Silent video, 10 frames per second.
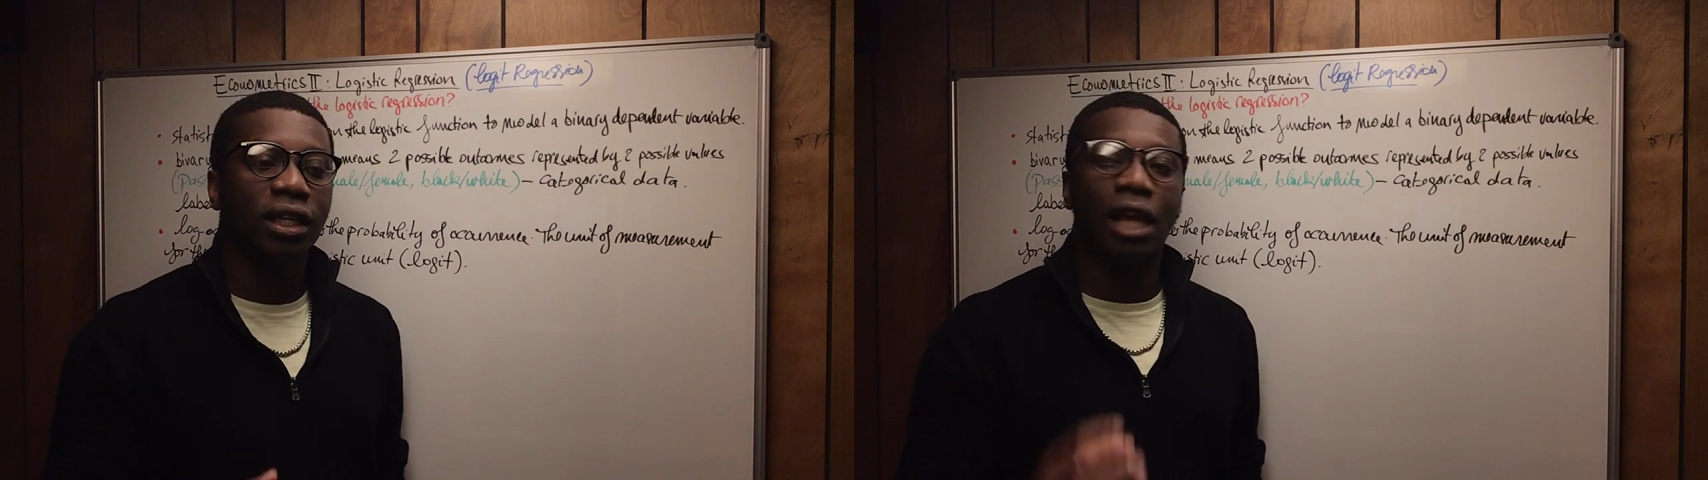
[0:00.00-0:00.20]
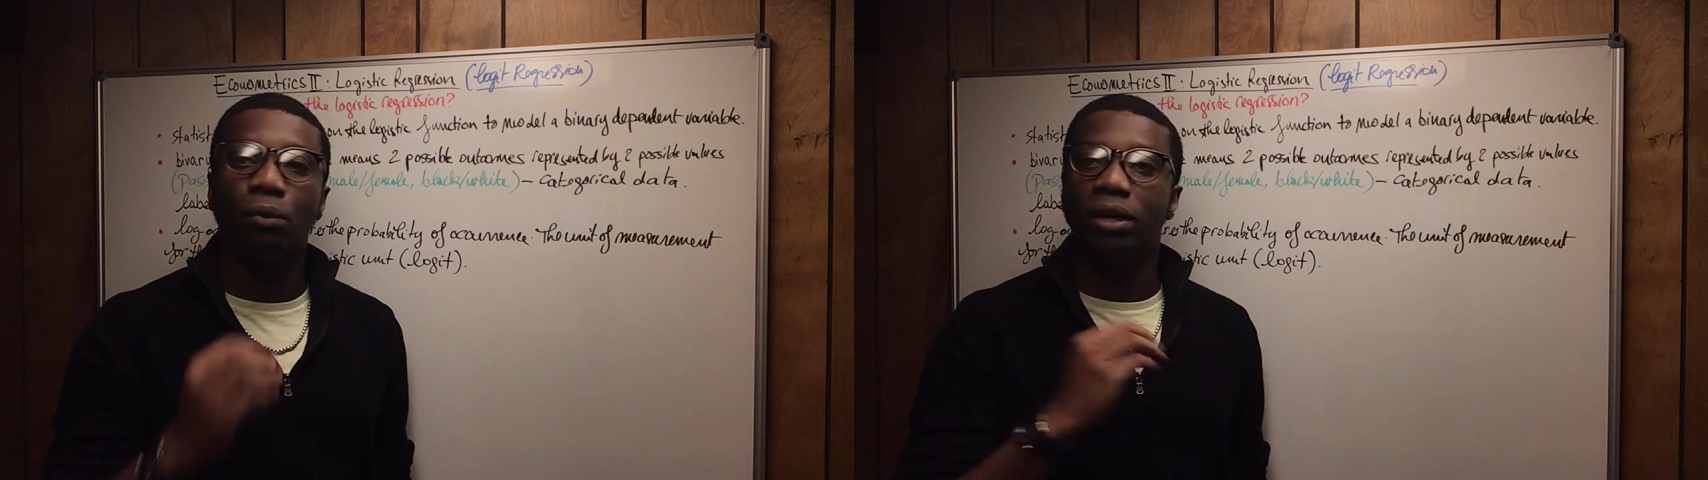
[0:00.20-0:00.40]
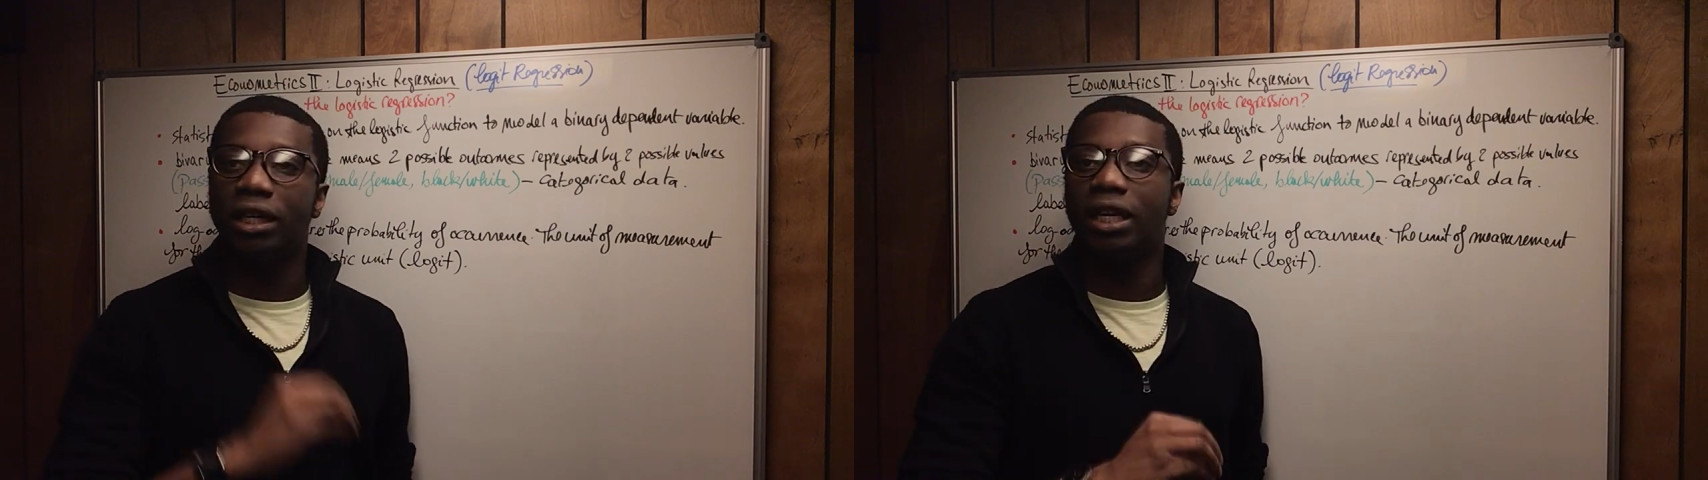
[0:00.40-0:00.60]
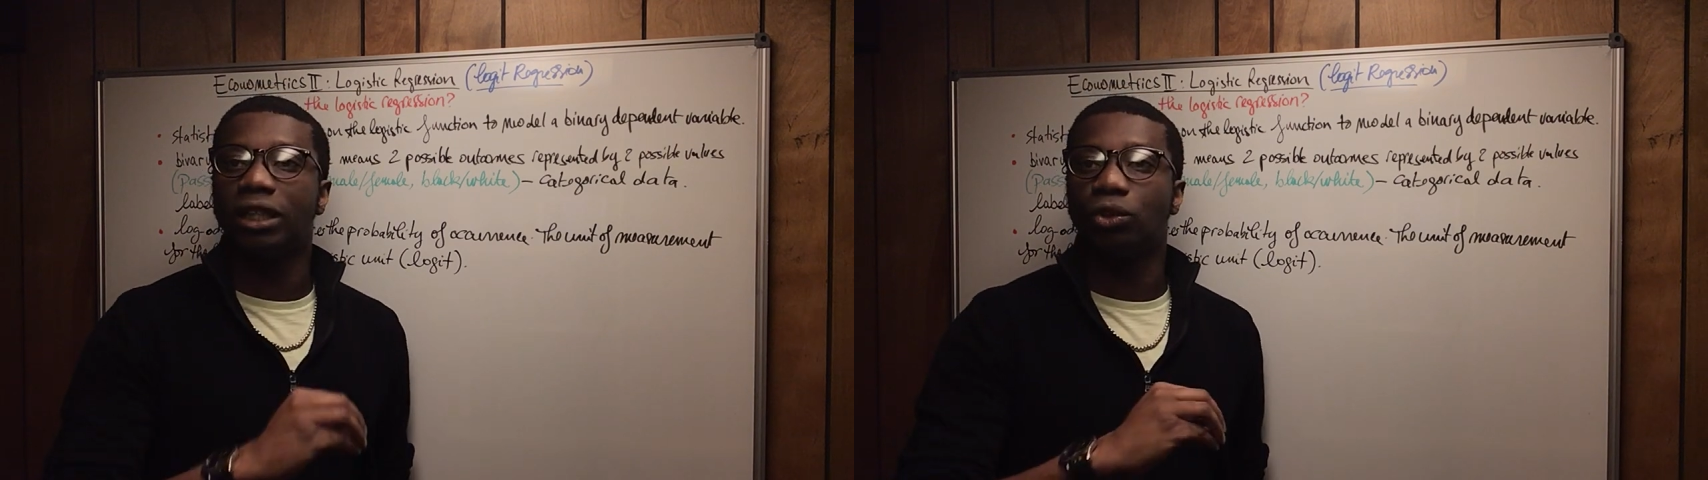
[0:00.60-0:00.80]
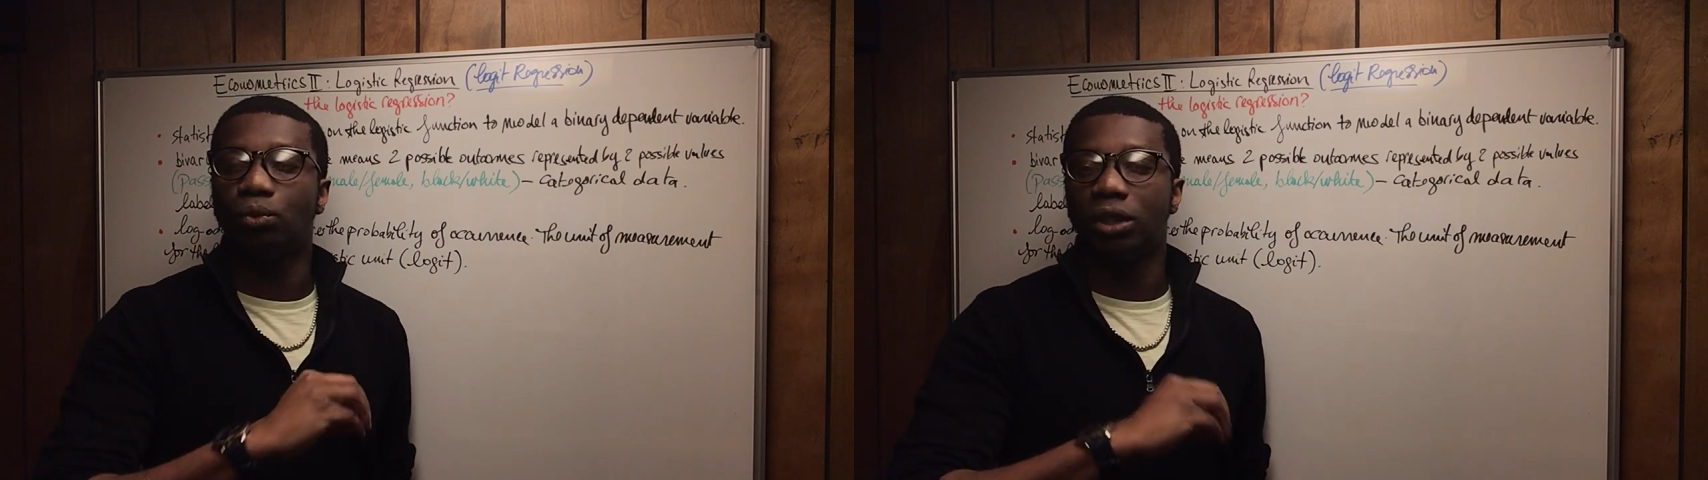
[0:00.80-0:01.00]
that will lead
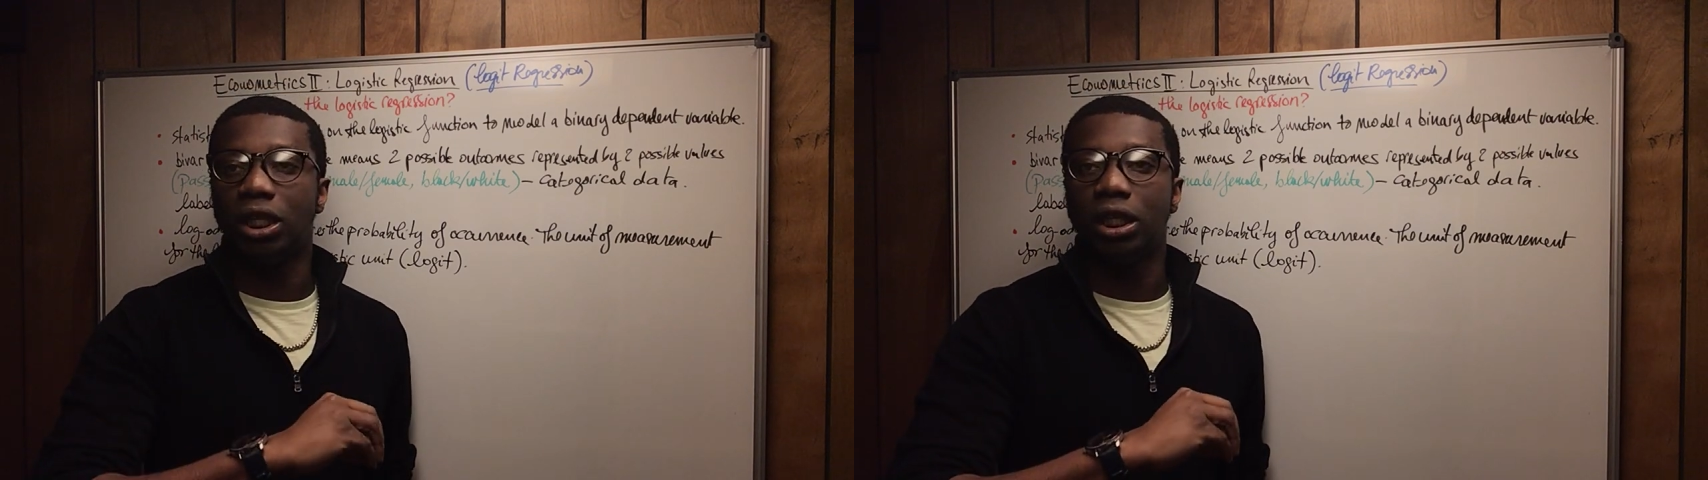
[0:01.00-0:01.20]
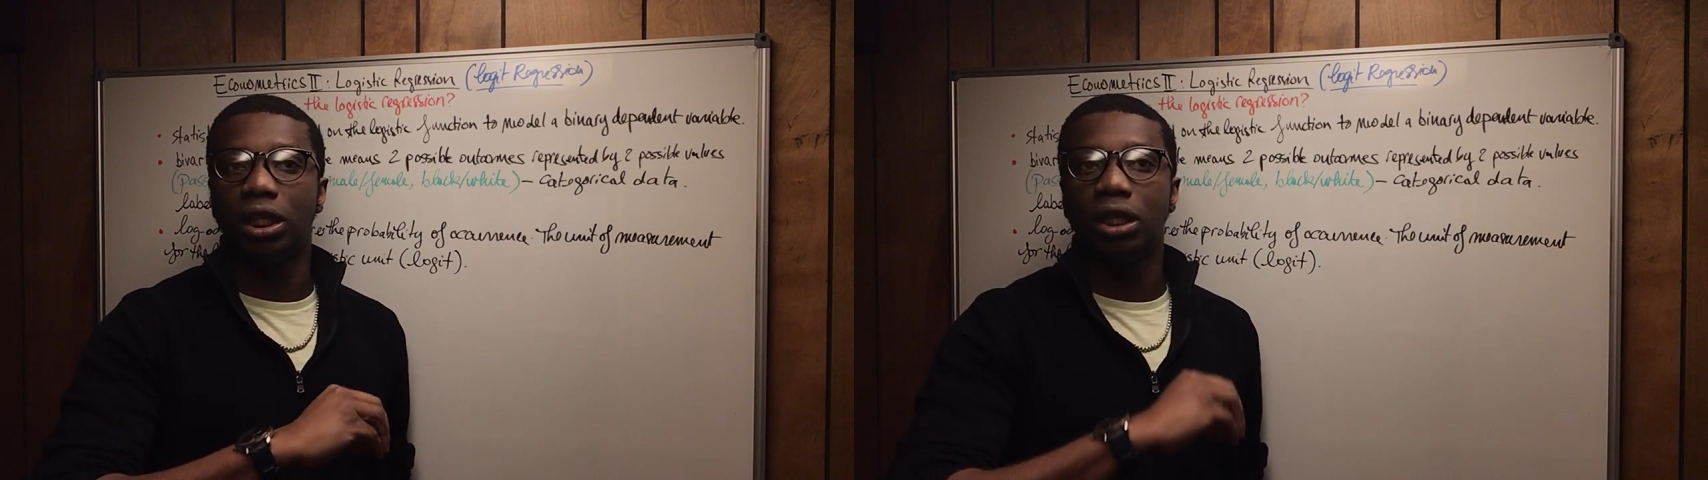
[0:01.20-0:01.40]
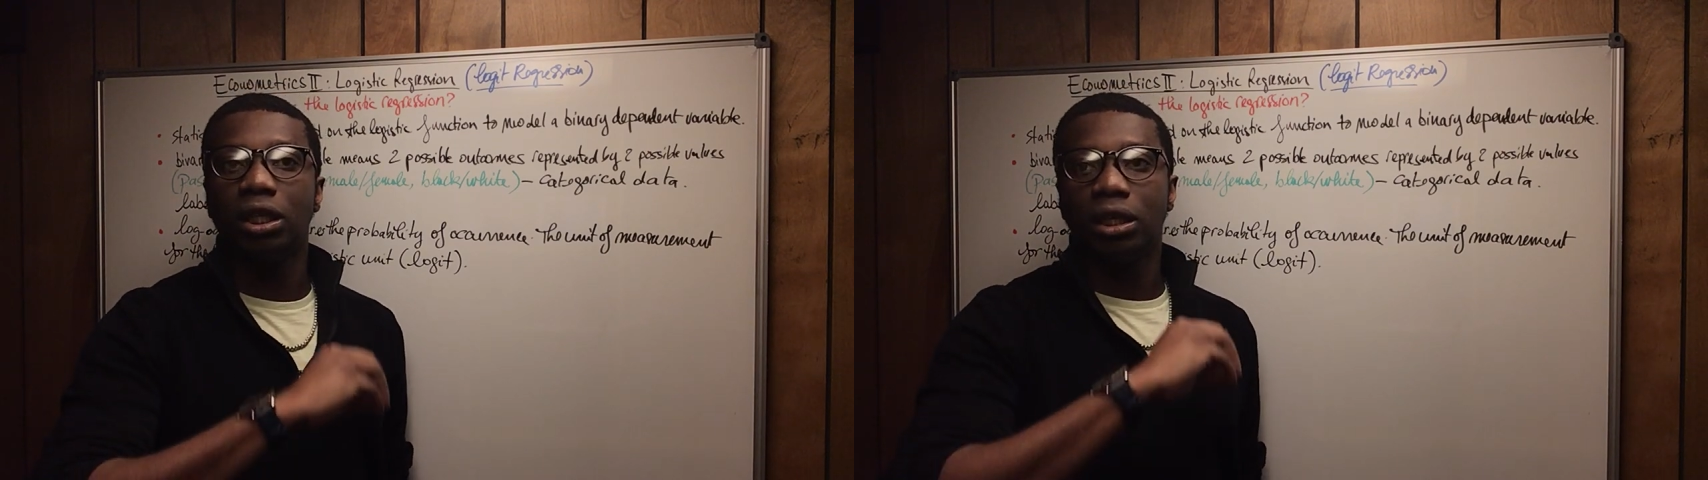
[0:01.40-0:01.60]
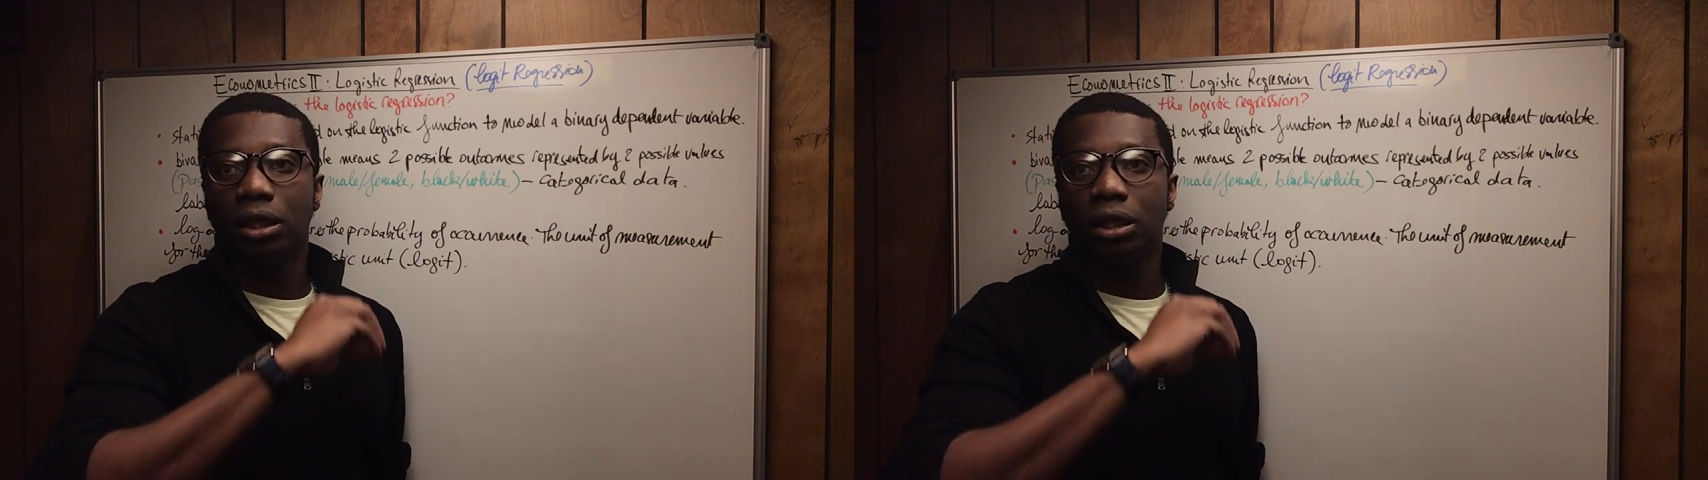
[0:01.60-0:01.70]
us to the